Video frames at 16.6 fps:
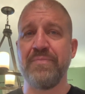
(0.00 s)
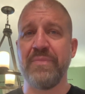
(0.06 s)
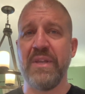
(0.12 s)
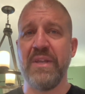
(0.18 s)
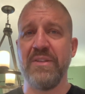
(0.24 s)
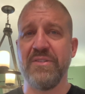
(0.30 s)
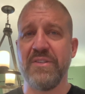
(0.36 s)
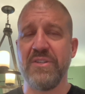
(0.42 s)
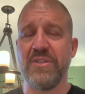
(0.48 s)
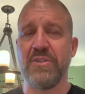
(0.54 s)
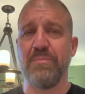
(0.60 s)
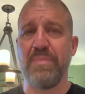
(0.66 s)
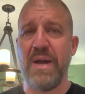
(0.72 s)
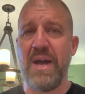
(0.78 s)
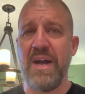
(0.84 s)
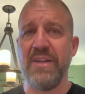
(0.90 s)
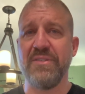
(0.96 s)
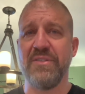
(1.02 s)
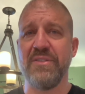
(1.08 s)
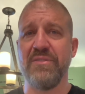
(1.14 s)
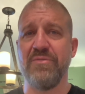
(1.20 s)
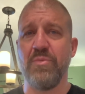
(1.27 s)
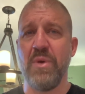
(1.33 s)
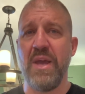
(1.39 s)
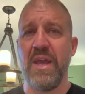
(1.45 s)
in such a
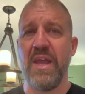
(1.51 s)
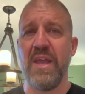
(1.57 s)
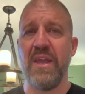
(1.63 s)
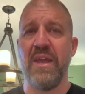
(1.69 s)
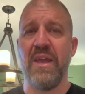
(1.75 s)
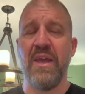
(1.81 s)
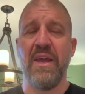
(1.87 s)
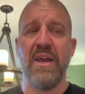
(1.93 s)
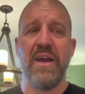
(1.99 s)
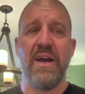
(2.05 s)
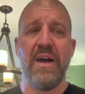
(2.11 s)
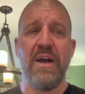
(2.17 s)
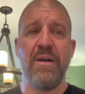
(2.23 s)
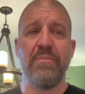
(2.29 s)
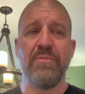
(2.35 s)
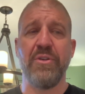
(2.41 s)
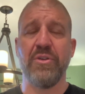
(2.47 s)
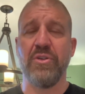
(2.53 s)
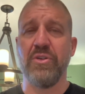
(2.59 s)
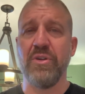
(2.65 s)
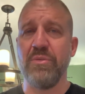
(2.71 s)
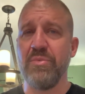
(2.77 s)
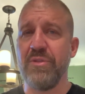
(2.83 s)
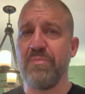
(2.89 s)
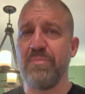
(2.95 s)
positive way. You're
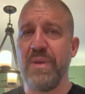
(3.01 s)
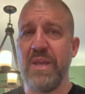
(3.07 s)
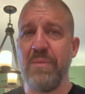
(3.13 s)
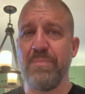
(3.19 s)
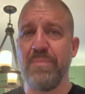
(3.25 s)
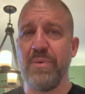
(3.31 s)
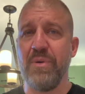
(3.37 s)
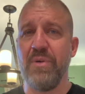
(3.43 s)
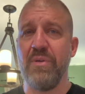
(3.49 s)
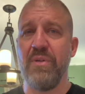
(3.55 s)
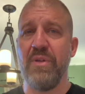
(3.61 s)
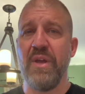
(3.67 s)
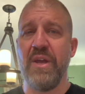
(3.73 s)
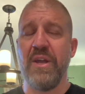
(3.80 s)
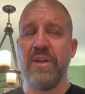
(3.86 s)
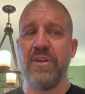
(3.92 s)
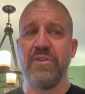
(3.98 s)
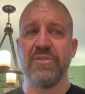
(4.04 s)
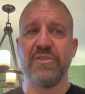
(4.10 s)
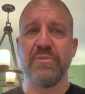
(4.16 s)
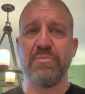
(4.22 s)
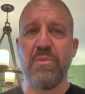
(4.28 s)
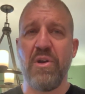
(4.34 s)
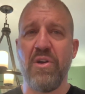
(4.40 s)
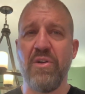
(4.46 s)
good with people. You're
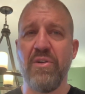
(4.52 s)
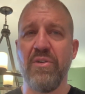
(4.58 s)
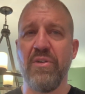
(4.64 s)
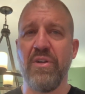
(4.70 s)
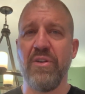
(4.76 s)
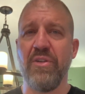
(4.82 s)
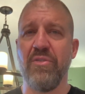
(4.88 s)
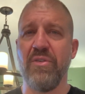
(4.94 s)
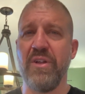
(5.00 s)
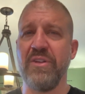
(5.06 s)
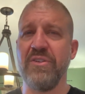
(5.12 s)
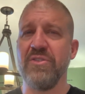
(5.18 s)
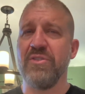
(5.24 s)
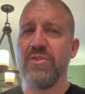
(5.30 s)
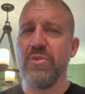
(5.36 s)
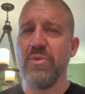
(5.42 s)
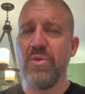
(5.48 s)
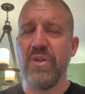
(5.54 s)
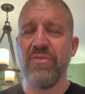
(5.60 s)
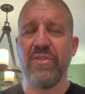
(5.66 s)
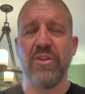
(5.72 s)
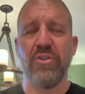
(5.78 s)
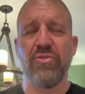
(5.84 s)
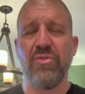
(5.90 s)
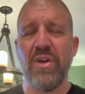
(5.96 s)
smart. You're intuitive,
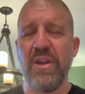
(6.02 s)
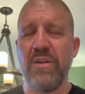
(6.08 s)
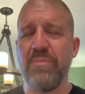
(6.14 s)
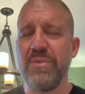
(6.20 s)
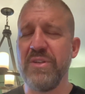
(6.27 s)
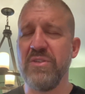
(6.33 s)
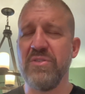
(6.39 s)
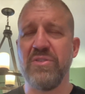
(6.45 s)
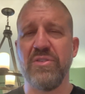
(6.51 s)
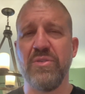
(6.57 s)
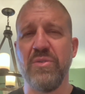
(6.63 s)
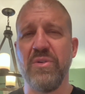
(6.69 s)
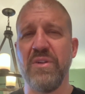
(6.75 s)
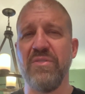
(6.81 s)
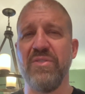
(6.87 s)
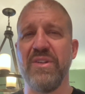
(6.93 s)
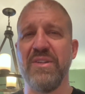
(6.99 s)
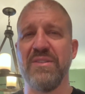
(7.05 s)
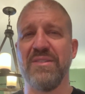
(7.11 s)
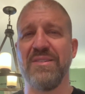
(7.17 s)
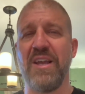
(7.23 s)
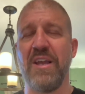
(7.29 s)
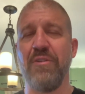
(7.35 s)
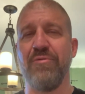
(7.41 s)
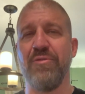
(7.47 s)
incredibly intuitive and
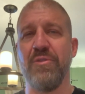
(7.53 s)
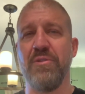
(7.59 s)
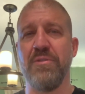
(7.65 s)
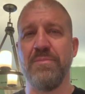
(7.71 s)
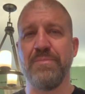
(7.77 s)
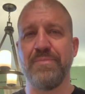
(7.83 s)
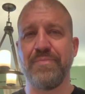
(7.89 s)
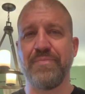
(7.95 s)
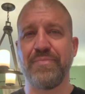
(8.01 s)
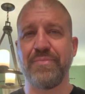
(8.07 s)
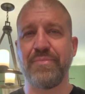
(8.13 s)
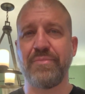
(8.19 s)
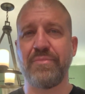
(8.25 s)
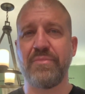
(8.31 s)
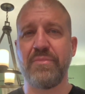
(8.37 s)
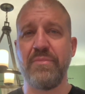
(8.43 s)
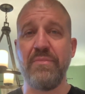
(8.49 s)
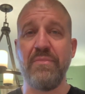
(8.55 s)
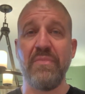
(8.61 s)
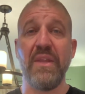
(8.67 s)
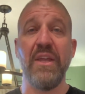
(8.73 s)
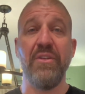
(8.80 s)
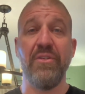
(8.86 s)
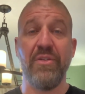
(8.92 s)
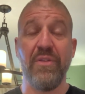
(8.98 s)
insightful
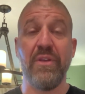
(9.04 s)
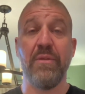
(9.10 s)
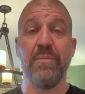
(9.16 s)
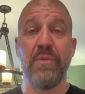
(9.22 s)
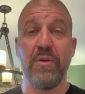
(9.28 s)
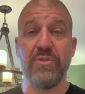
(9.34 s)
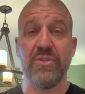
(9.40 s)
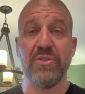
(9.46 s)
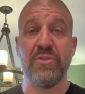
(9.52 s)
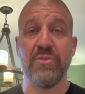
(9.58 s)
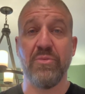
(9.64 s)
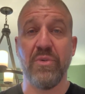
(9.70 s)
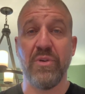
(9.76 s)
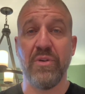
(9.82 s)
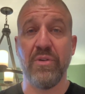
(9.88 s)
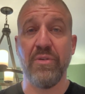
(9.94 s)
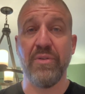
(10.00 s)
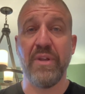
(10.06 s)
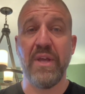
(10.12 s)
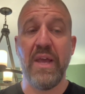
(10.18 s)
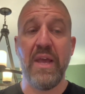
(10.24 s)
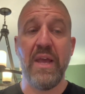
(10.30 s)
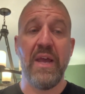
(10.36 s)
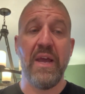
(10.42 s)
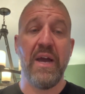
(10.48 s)
into the emotional world.
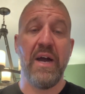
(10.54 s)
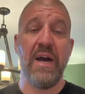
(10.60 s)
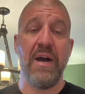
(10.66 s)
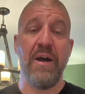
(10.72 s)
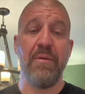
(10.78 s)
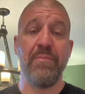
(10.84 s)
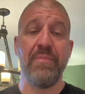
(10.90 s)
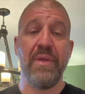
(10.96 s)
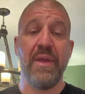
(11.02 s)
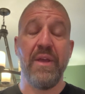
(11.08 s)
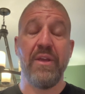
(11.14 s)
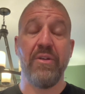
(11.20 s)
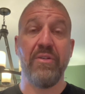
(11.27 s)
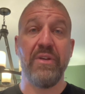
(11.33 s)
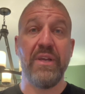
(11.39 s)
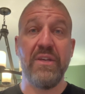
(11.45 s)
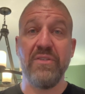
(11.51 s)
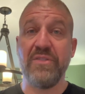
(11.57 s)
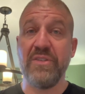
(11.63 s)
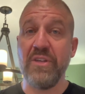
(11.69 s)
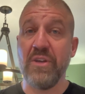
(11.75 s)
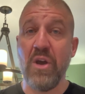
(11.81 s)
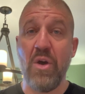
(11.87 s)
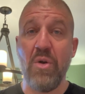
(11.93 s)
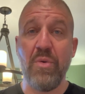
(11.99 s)
You're
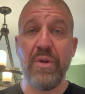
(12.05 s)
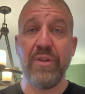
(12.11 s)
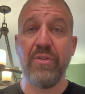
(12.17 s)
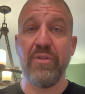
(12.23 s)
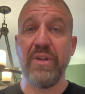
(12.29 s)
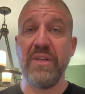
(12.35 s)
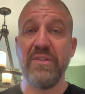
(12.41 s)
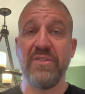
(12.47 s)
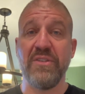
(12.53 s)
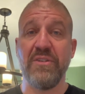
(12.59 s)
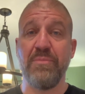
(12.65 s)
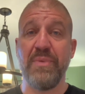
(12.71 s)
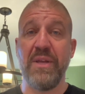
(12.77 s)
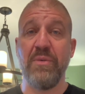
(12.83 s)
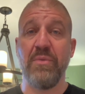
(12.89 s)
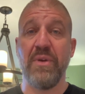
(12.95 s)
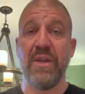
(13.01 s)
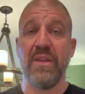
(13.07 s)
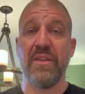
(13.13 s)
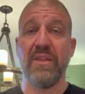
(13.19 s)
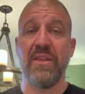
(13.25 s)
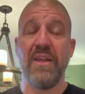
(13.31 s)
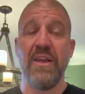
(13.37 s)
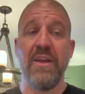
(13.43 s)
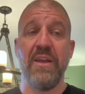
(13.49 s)
easygoing. You're easy to be
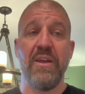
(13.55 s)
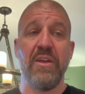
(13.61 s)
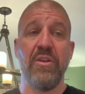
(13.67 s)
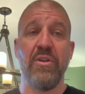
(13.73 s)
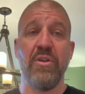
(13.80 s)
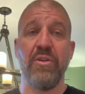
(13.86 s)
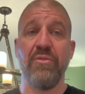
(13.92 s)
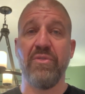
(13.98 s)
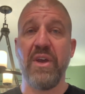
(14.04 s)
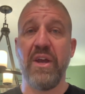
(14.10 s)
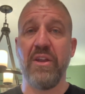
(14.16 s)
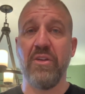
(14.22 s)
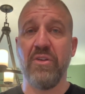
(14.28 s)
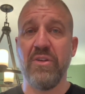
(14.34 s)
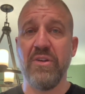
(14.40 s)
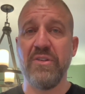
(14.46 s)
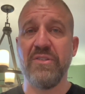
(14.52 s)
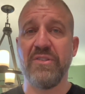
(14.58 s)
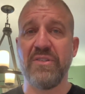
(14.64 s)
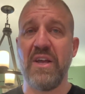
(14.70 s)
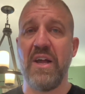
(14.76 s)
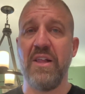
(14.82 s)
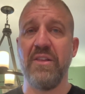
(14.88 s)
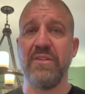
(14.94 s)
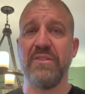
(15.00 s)
with. You've got a good,
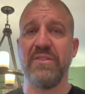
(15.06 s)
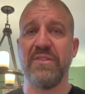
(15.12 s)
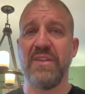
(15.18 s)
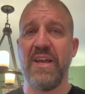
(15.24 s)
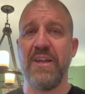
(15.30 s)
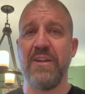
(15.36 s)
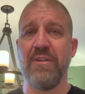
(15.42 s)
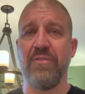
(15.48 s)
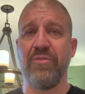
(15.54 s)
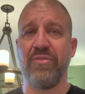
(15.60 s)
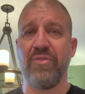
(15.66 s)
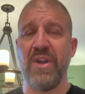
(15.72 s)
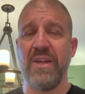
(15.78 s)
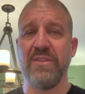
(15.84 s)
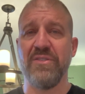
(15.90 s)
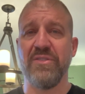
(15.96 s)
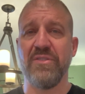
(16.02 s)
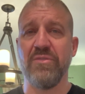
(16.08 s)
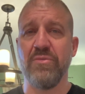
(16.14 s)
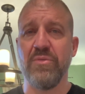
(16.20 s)
solid set of friends that